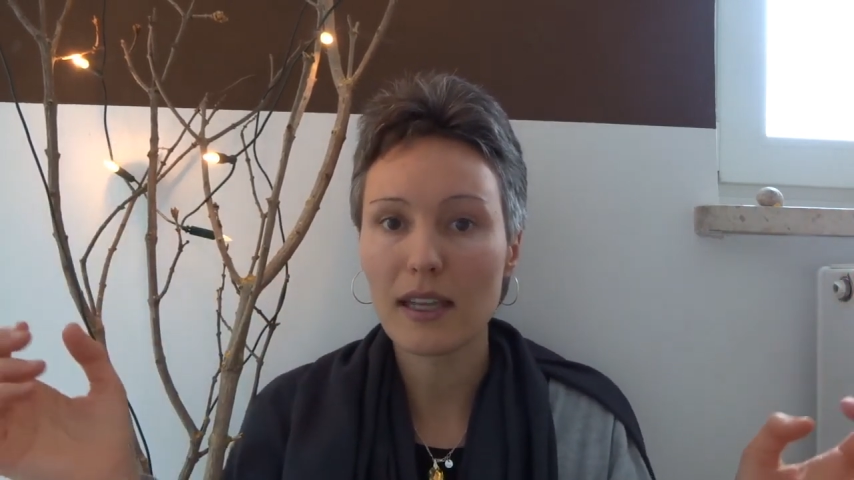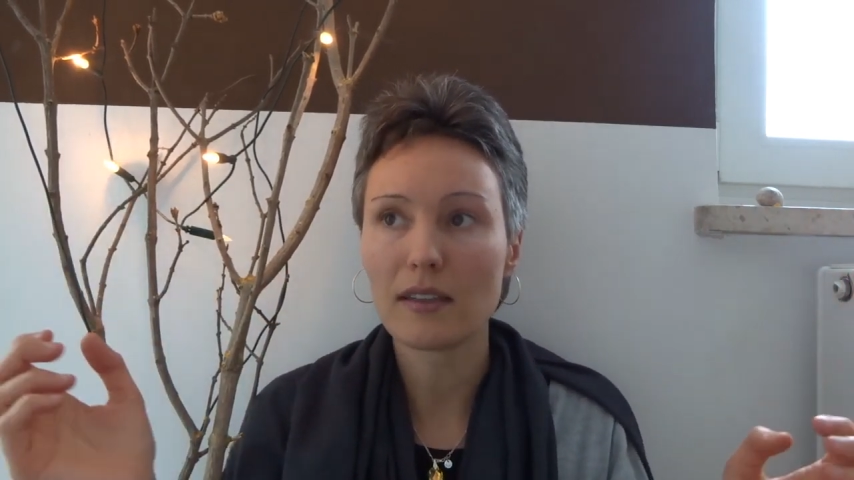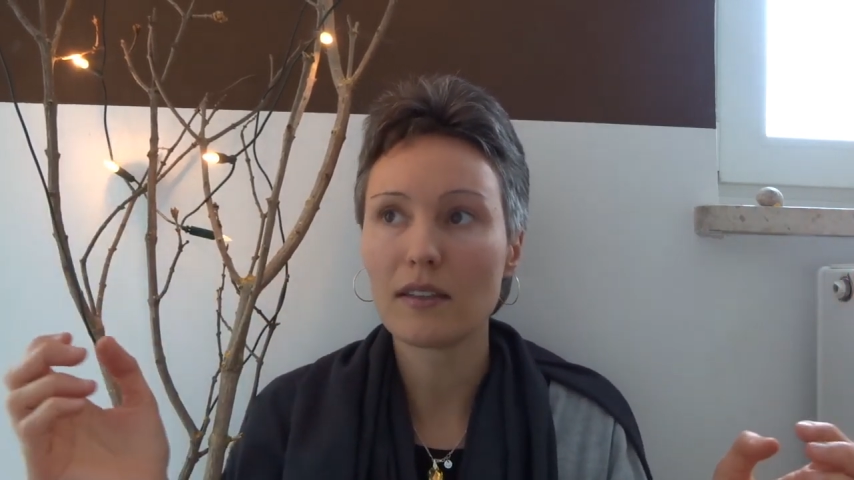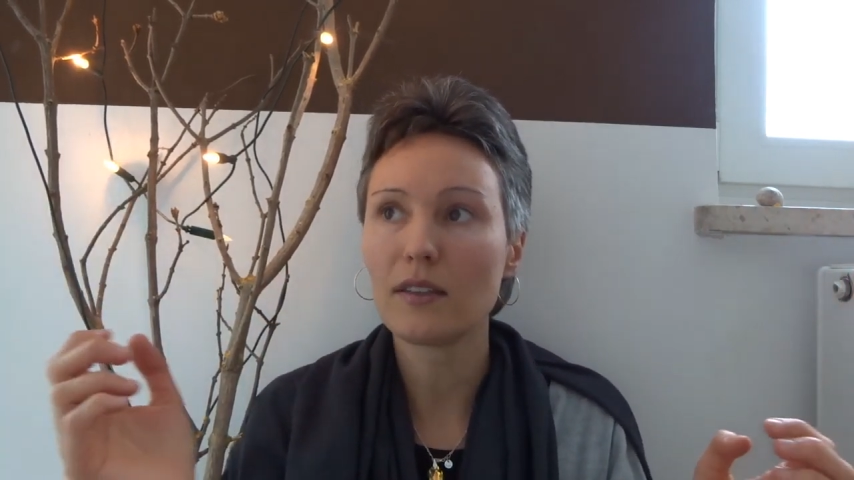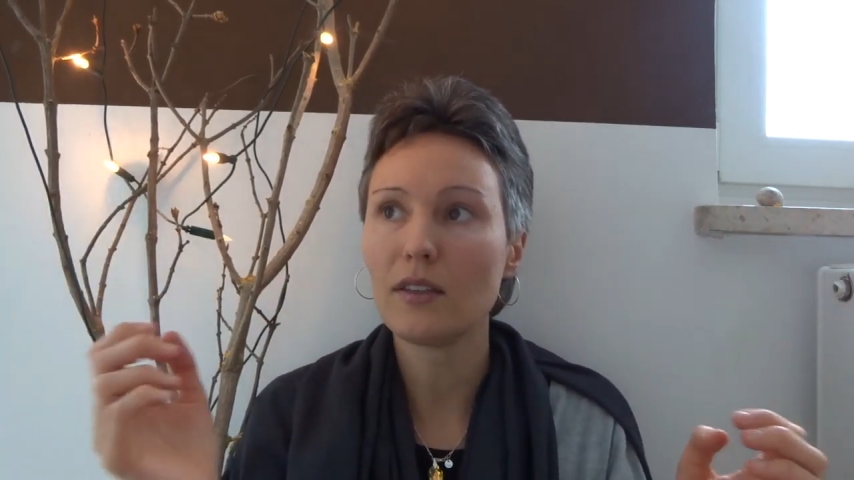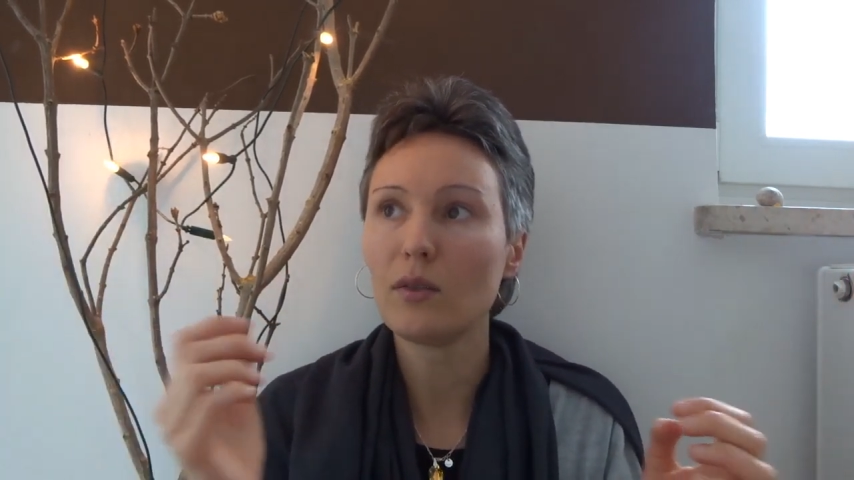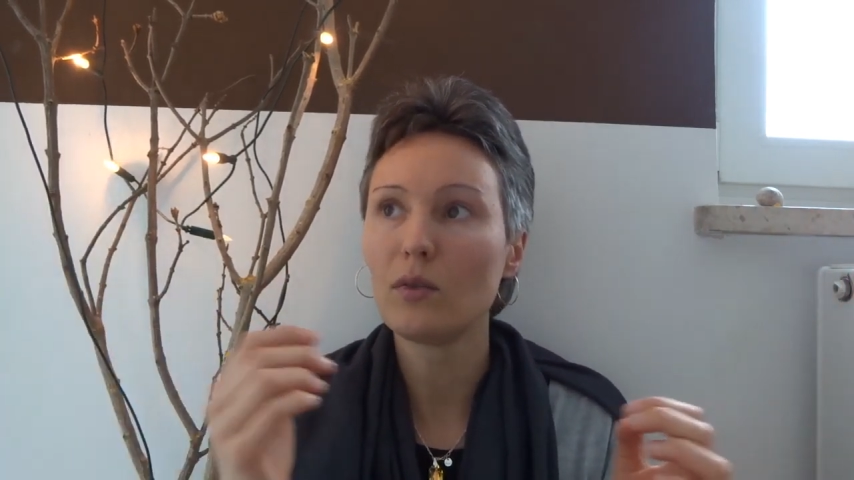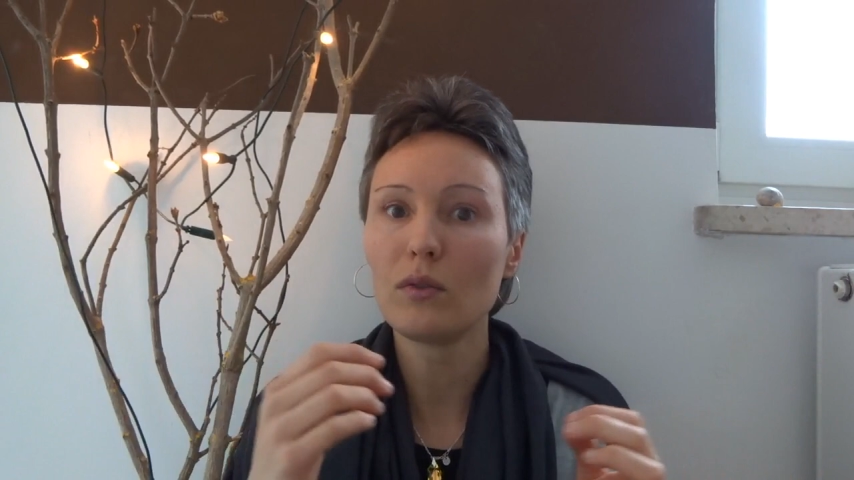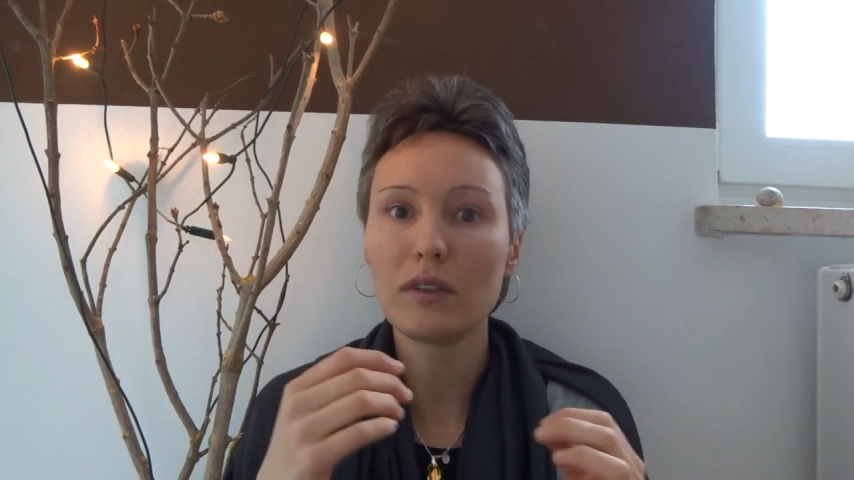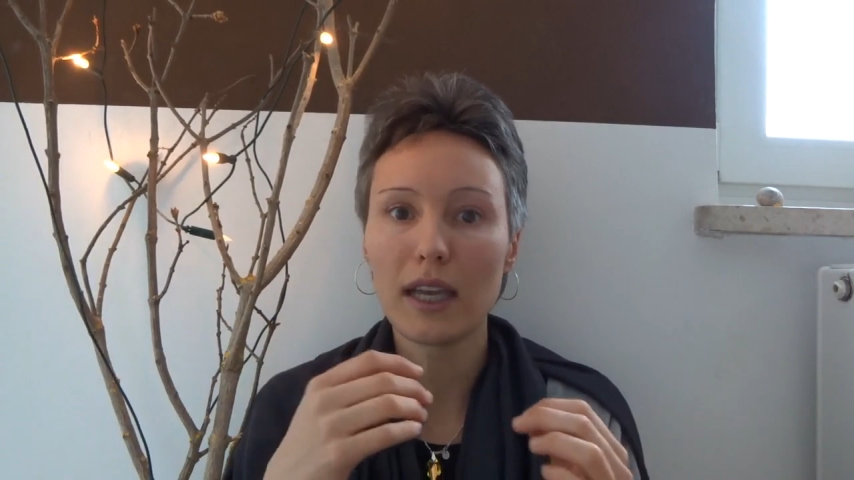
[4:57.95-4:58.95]
and
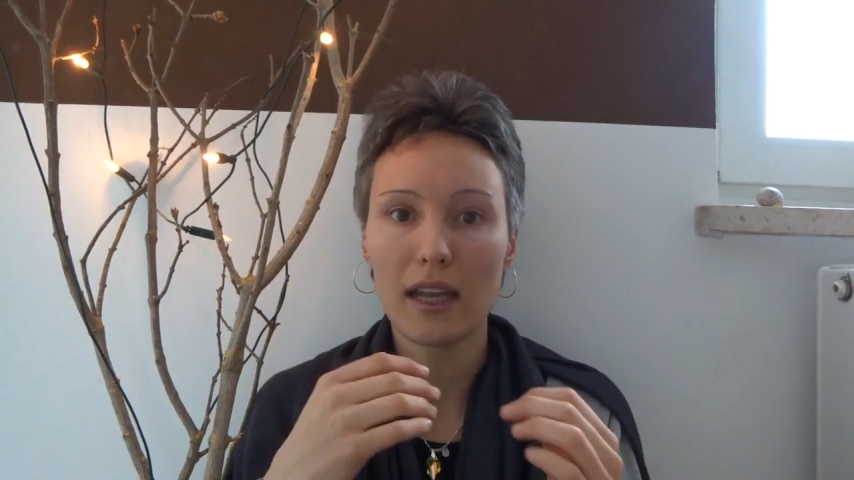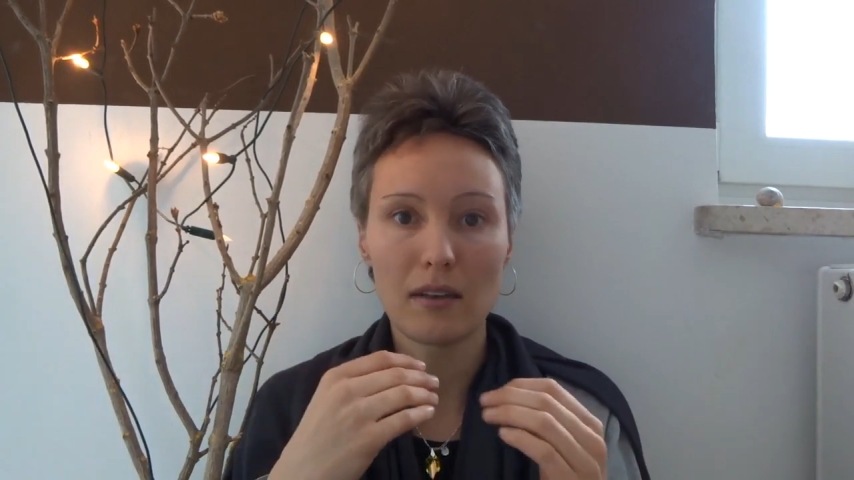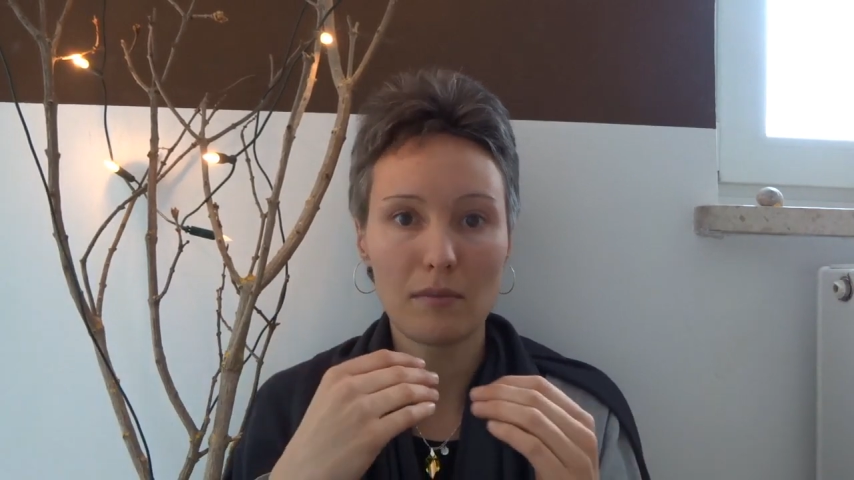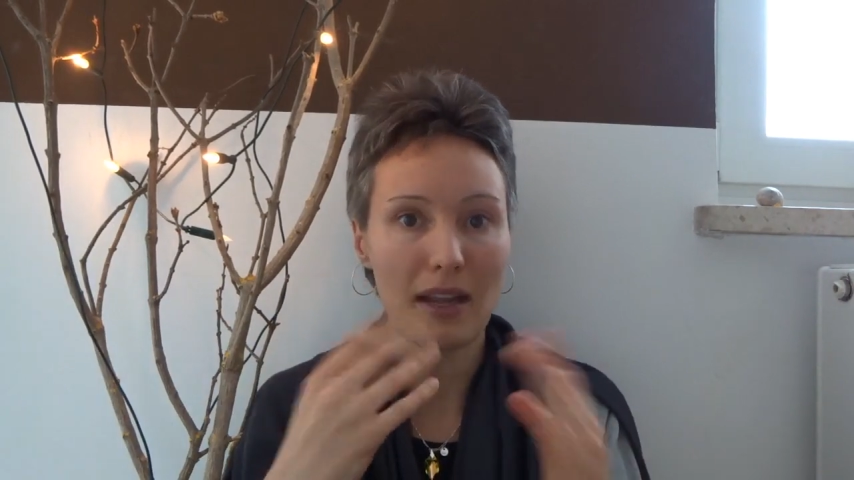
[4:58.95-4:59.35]
you can